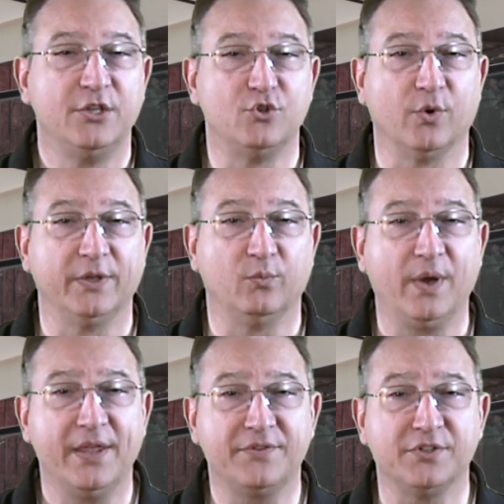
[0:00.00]
Joint
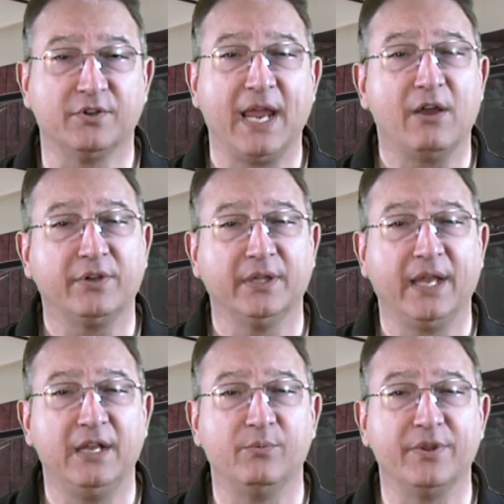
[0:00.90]
widths are
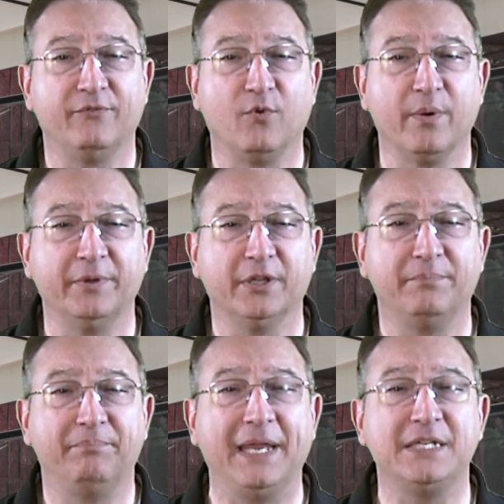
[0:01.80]
calculated with a formula
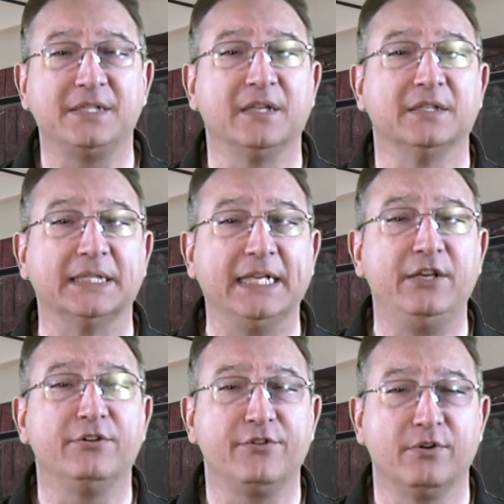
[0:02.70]
based on the
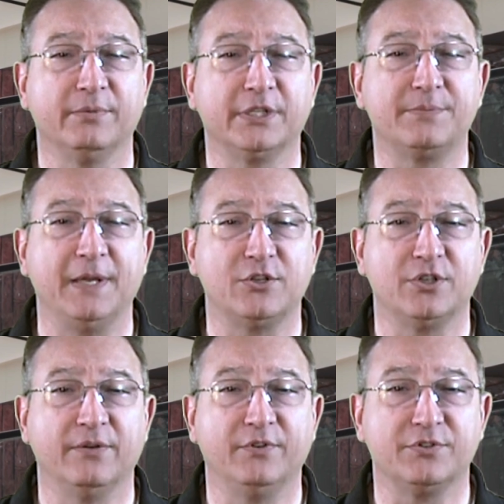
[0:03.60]
linear thermal
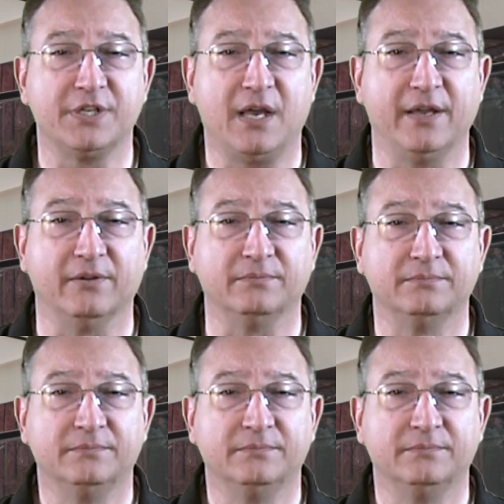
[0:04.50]
expansion of your tile.